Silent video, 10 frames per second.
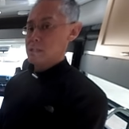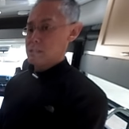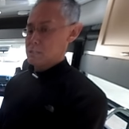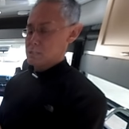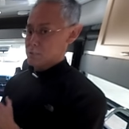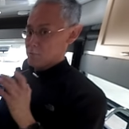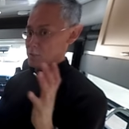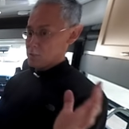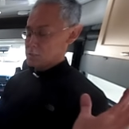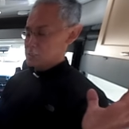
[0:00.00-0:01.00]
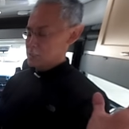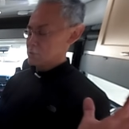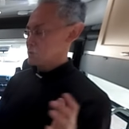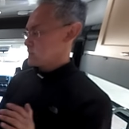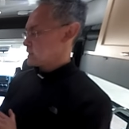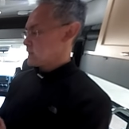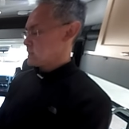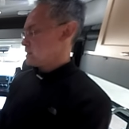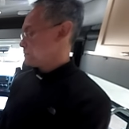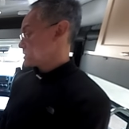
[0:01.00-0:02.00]
the convenience center like that
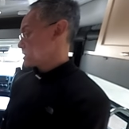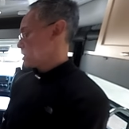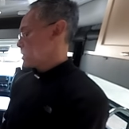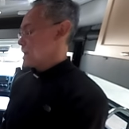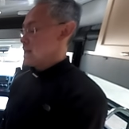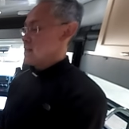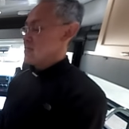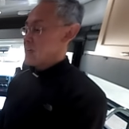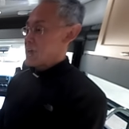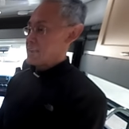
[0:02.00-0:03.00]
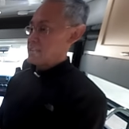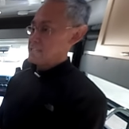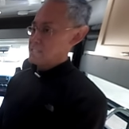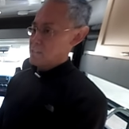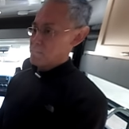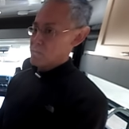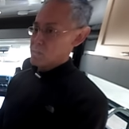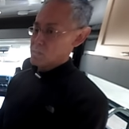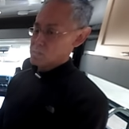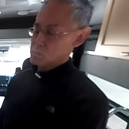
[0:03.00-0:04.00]
in them. So that is
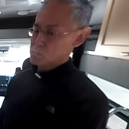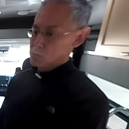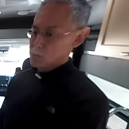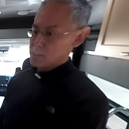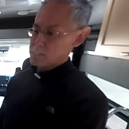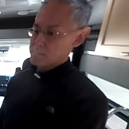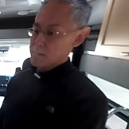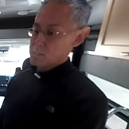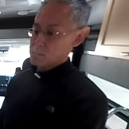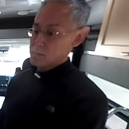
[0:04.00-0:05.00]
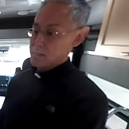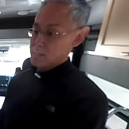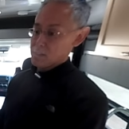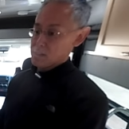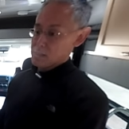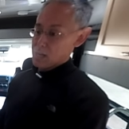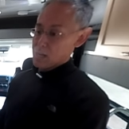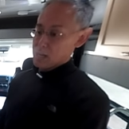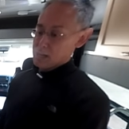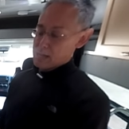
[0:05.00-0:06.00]
something that's really special, and I think
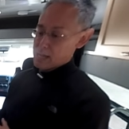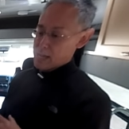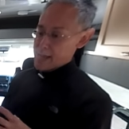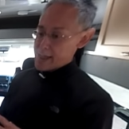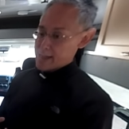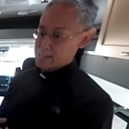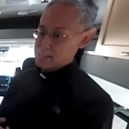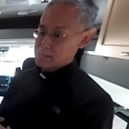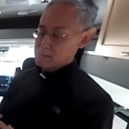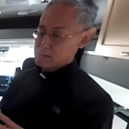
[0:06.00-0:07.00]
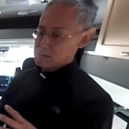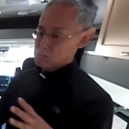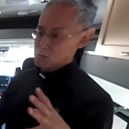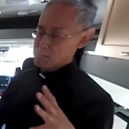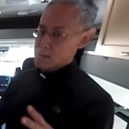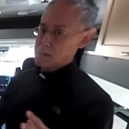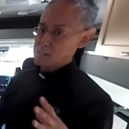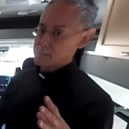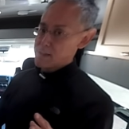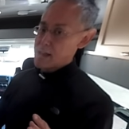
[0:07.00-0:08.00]
uh, adds
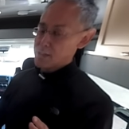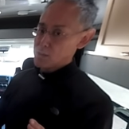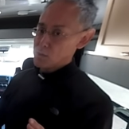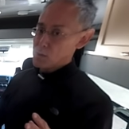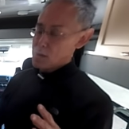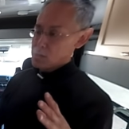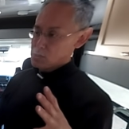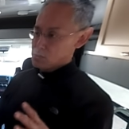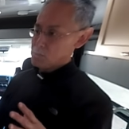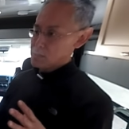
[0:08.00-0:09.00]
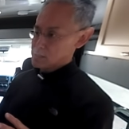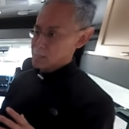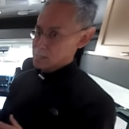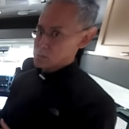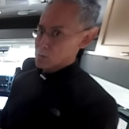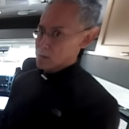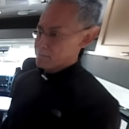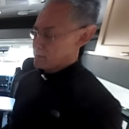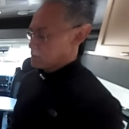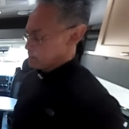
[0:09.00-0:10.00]
tremendous value to this Lexor
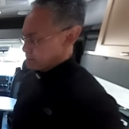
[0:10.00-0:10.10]
FL.